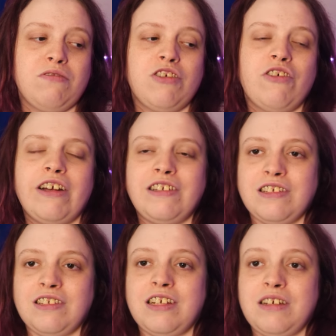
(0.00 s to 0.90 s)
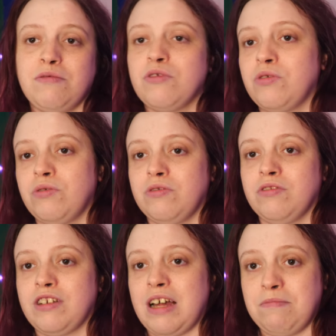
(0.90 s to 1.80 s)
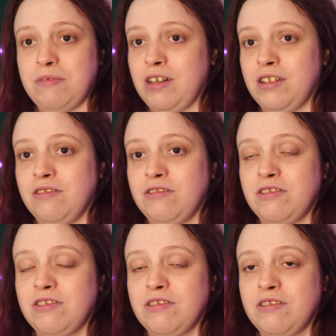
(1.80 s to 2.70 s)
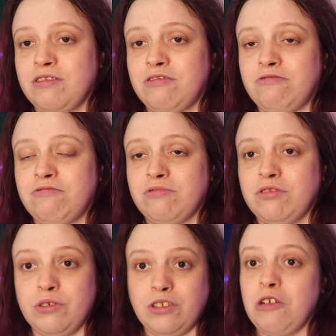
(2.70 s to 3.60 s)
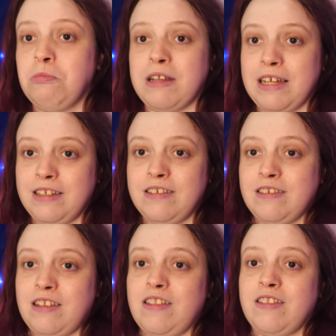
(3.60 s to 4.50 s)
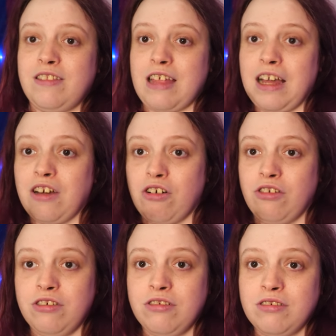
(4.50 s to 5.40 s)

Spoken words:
The crisis team called an ambulance. There was no police, thank God.